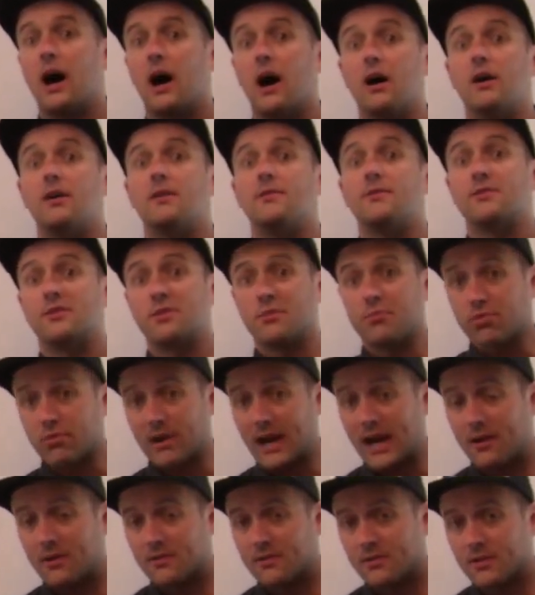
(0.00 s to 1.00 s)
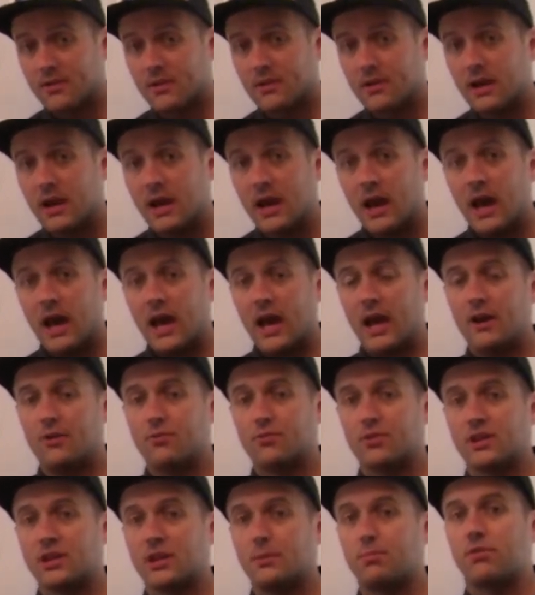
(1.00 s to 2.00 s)
of the browser
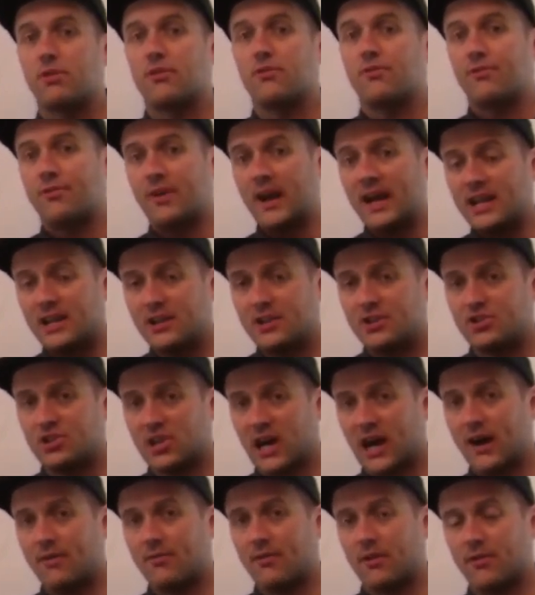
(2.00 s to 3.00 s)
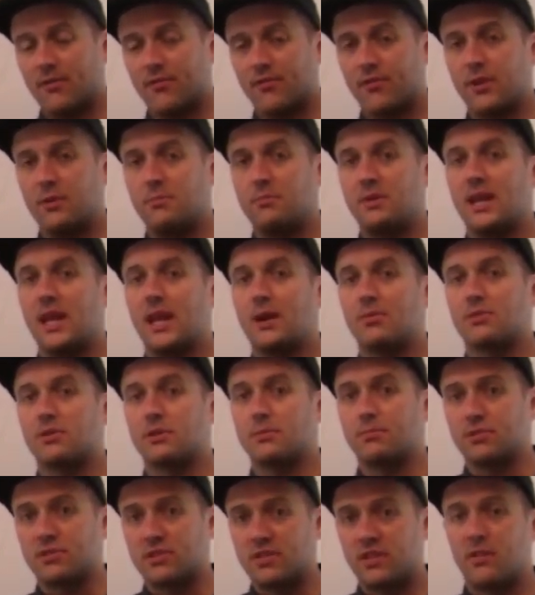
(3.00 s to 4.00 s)
and really prevented Java from being able
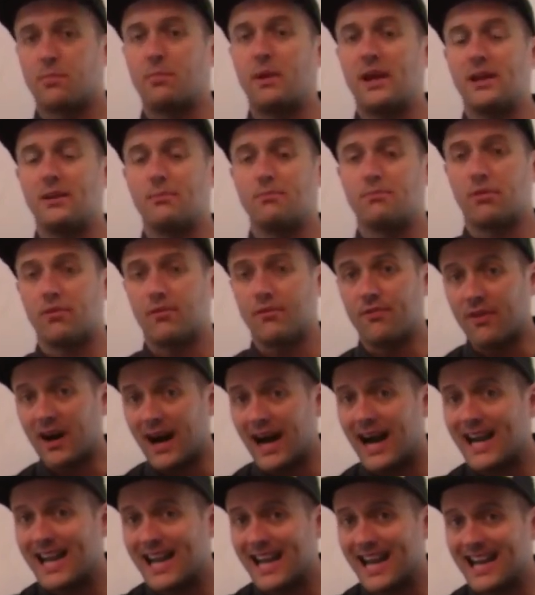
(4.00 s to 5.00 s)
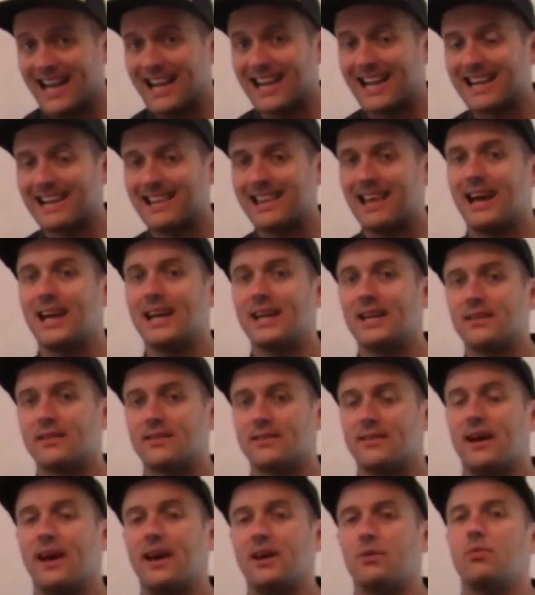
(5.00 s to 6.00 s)
to participate in providing
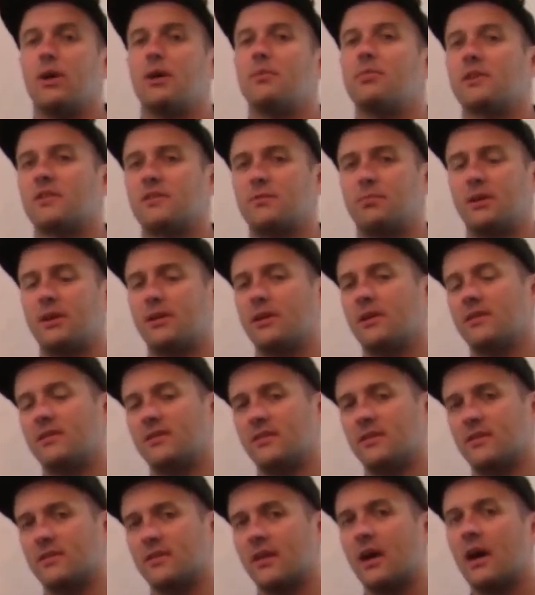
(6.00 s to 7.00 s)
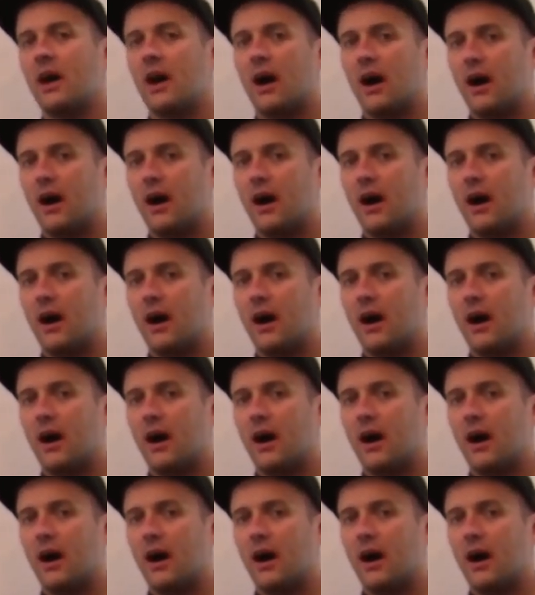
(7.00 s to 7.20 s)
client-side web experiences